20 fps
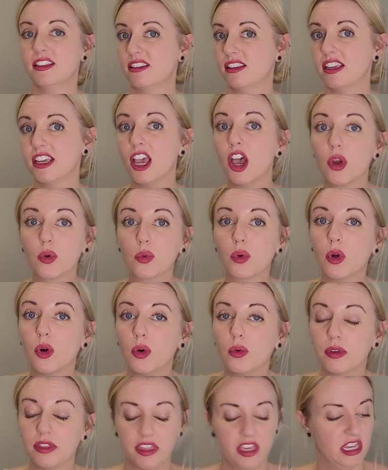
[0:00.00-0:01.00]
it a role
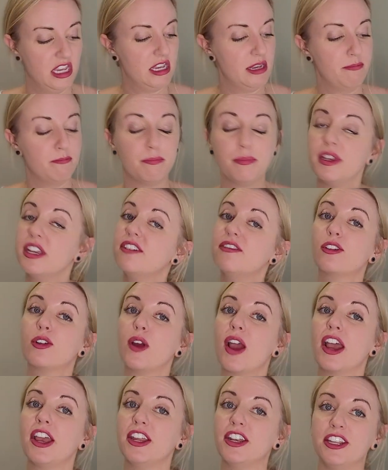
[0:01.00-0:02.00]
with a big
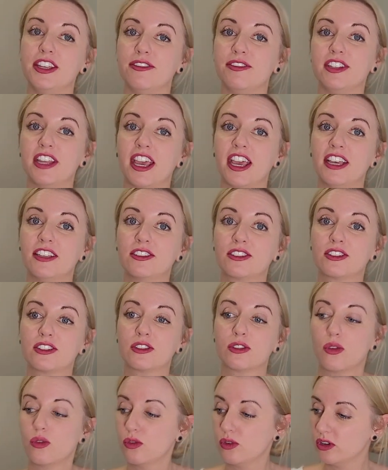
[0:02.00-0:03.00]
variety of tasks
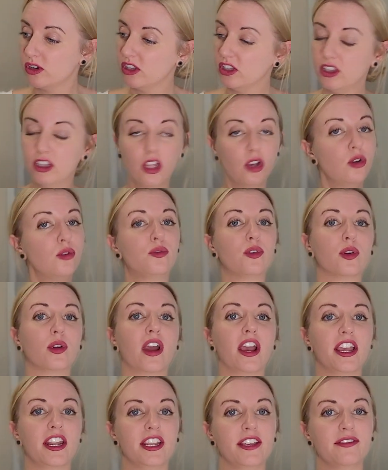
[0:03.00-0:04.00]
or a low
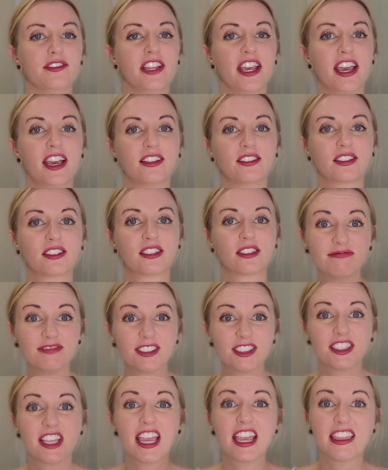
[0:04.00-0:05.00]
variety of tasks?
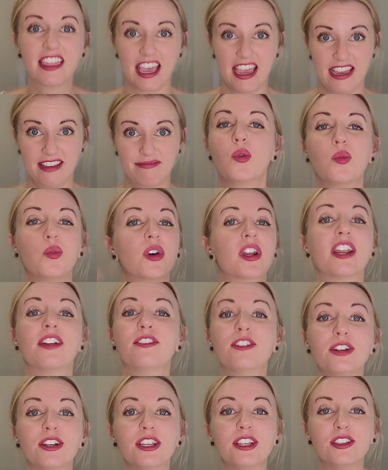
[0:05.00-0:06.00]
Say that. Whatever
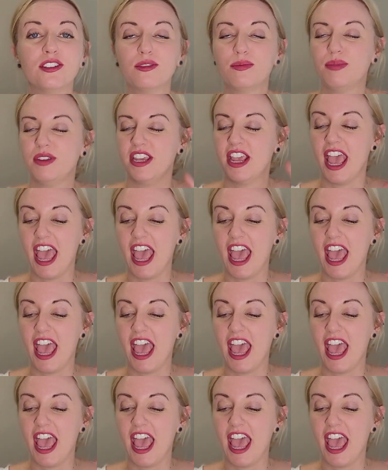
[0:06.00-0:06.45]
it is, be